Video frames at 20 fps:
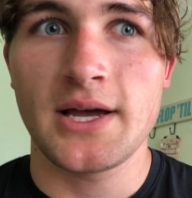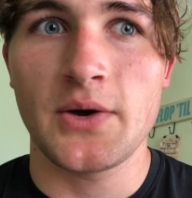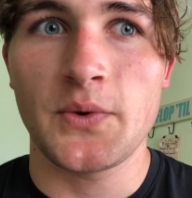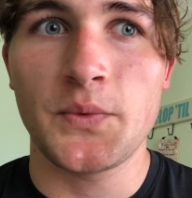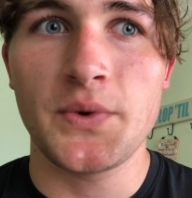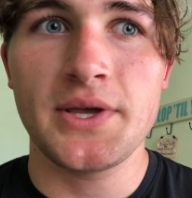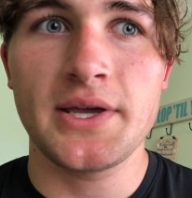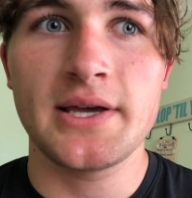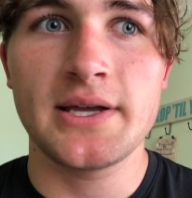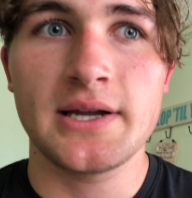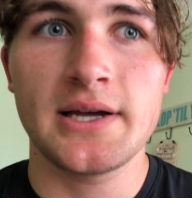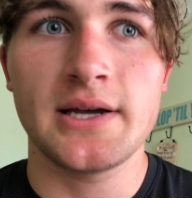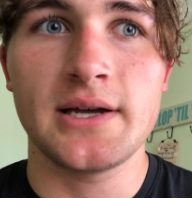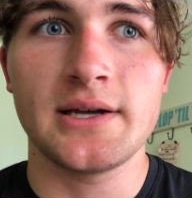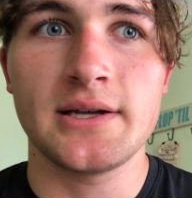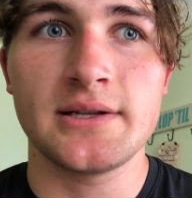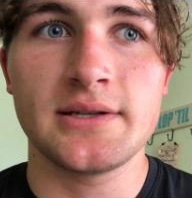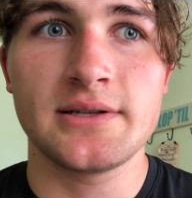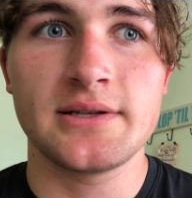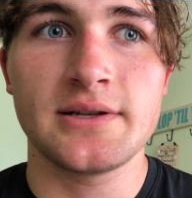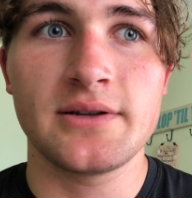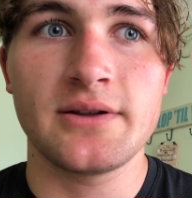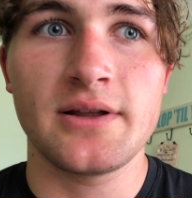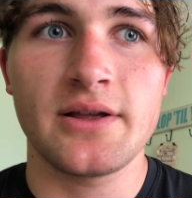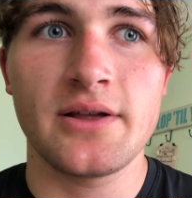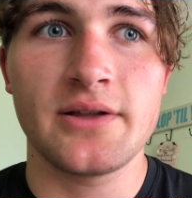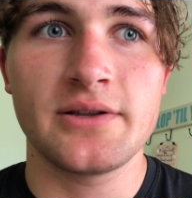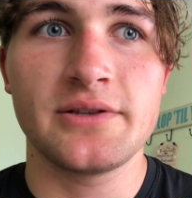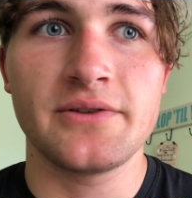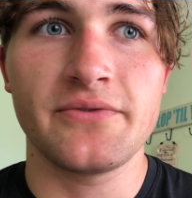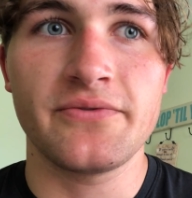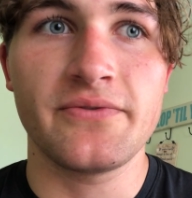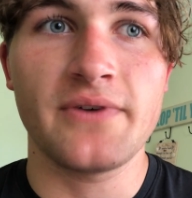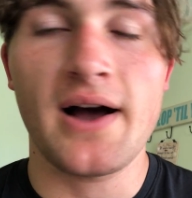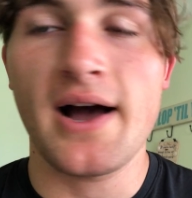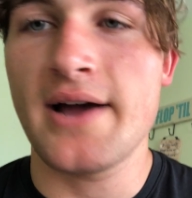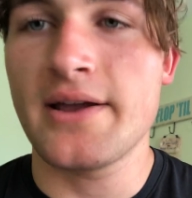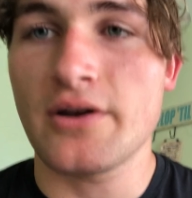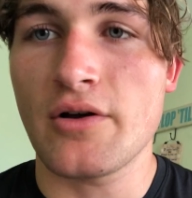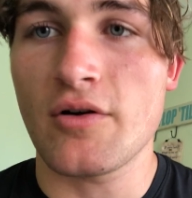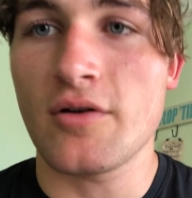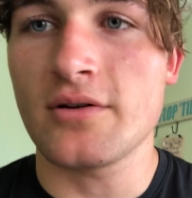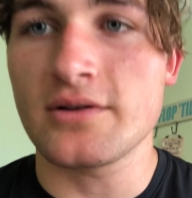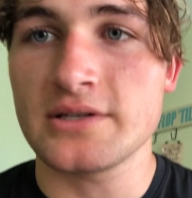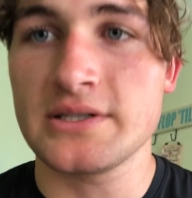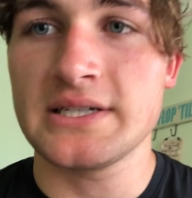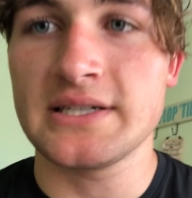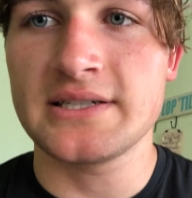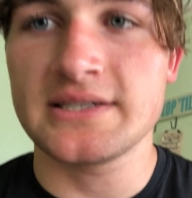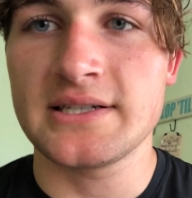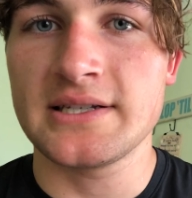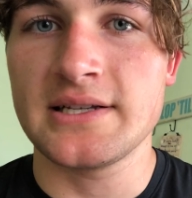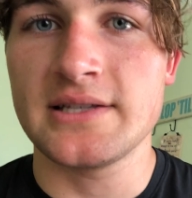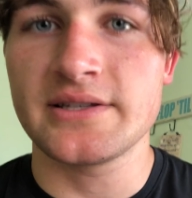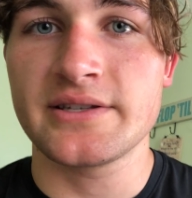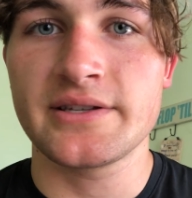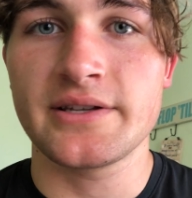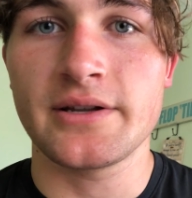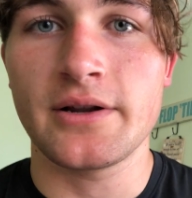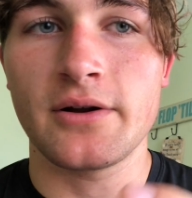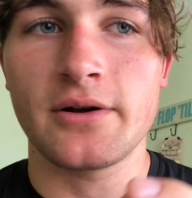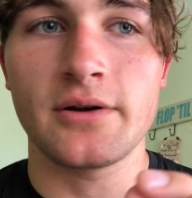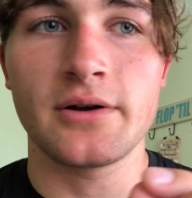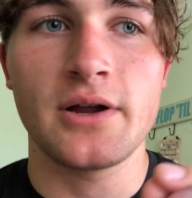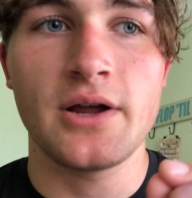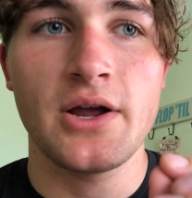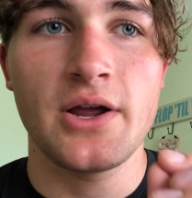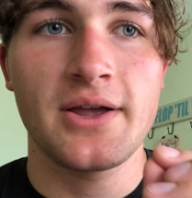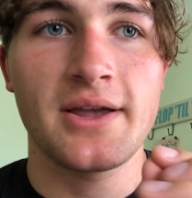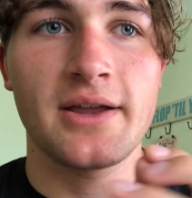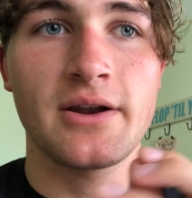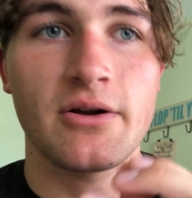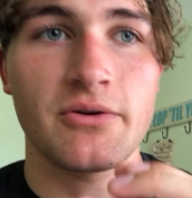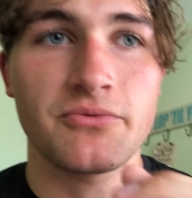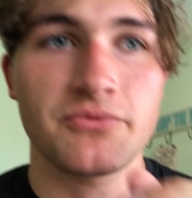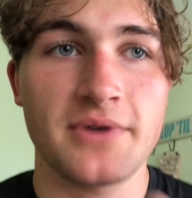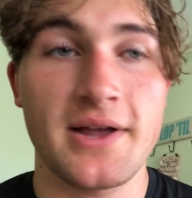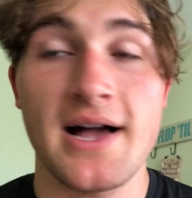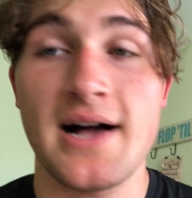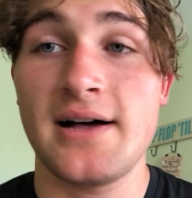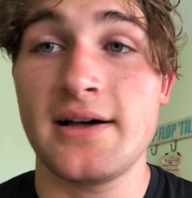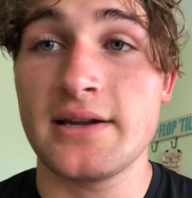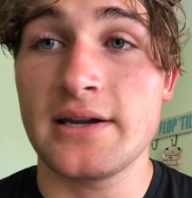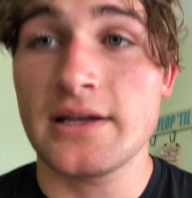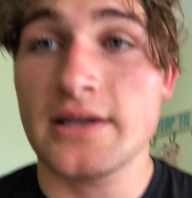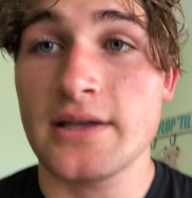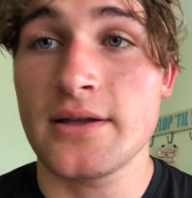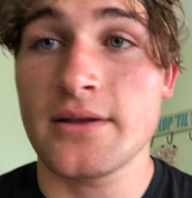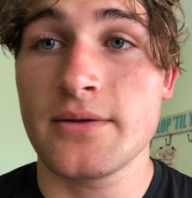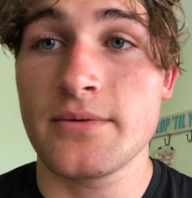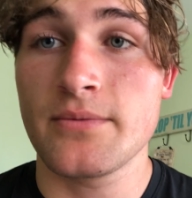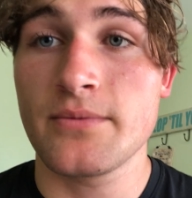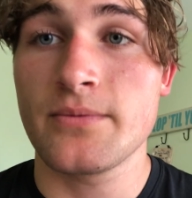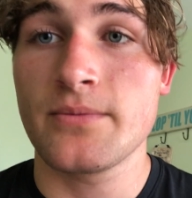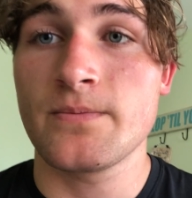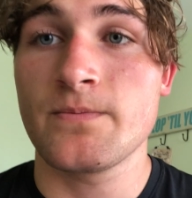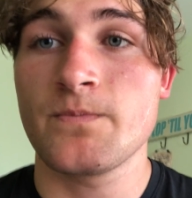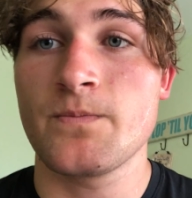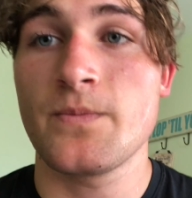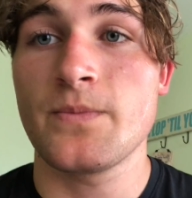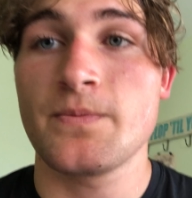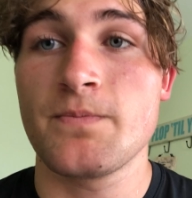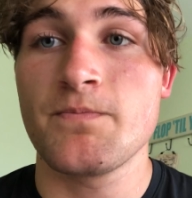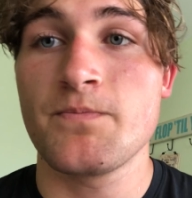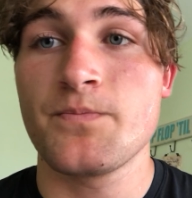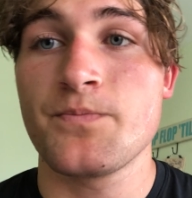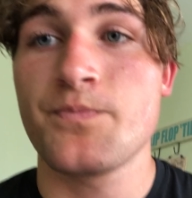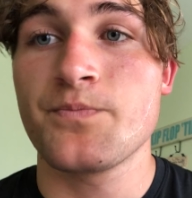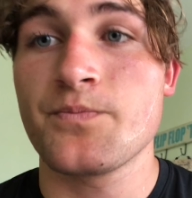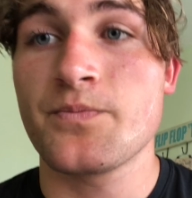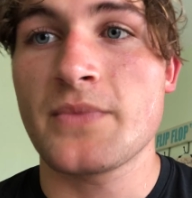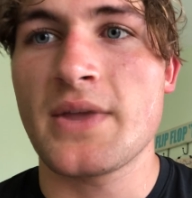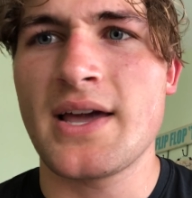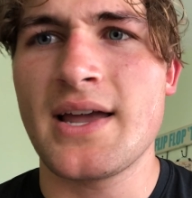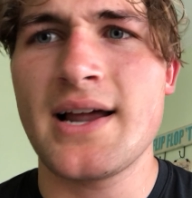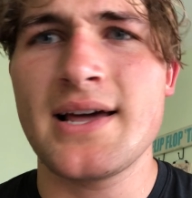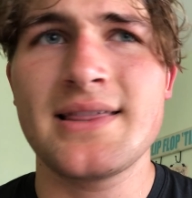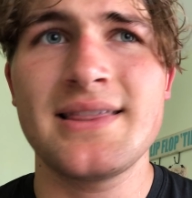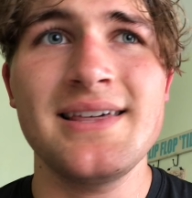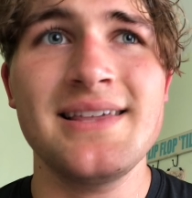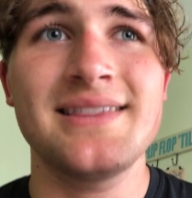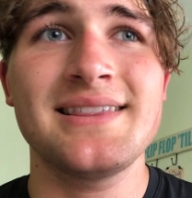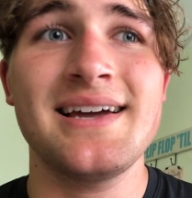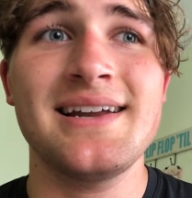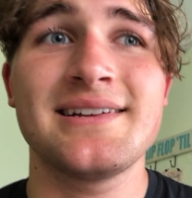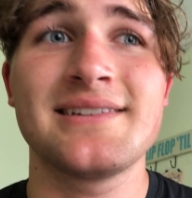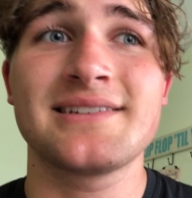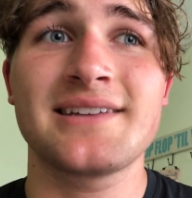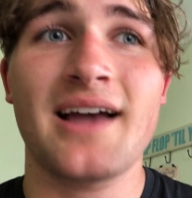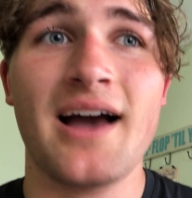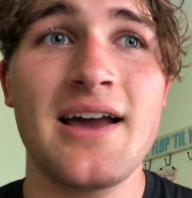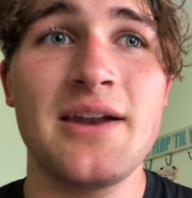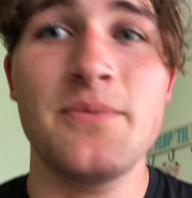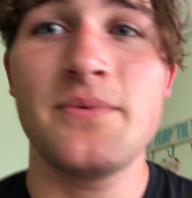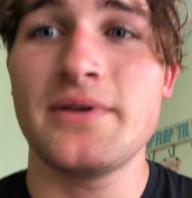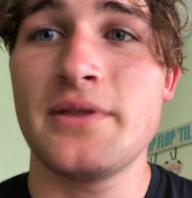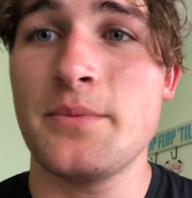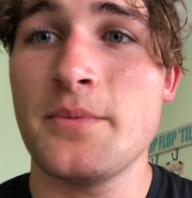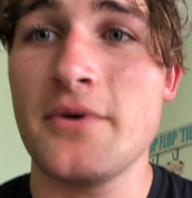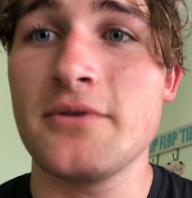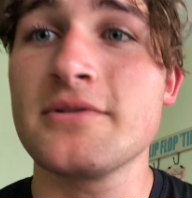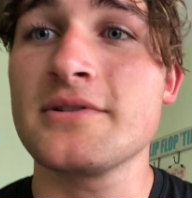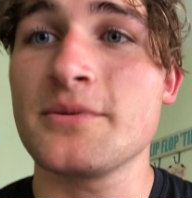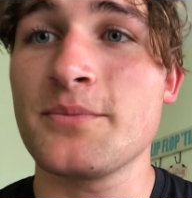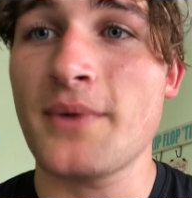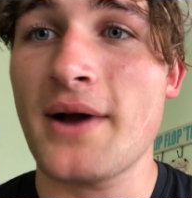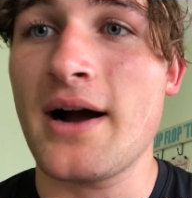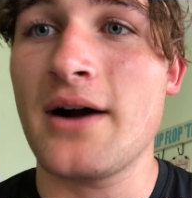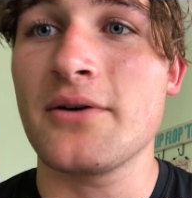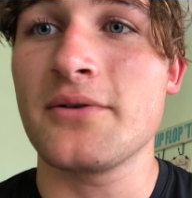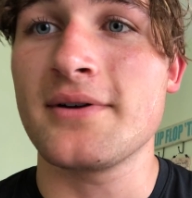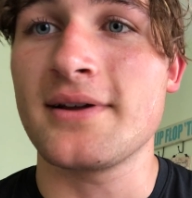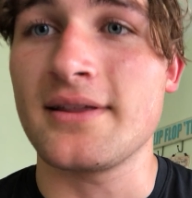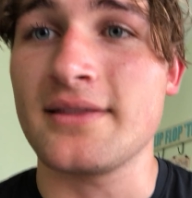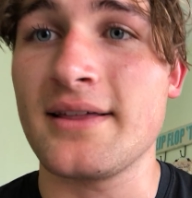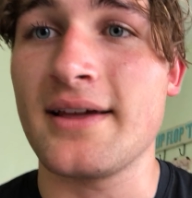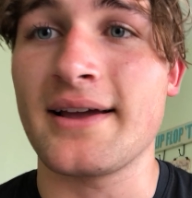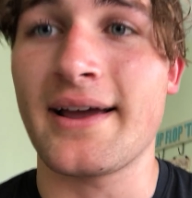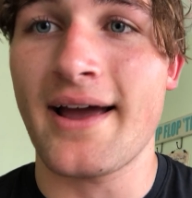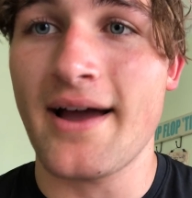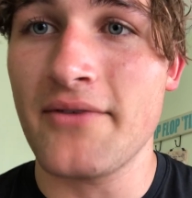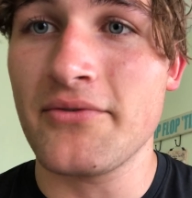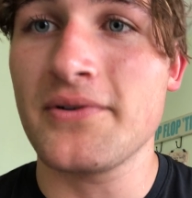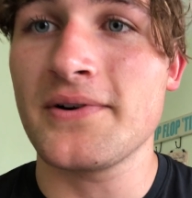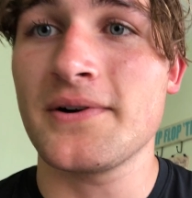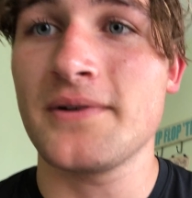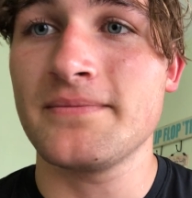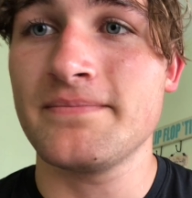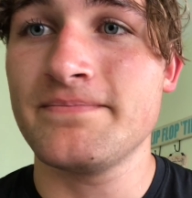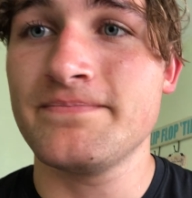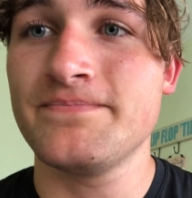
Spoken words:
We get to define our existence and our reality. And I think that has got to be the most empowering thing ever.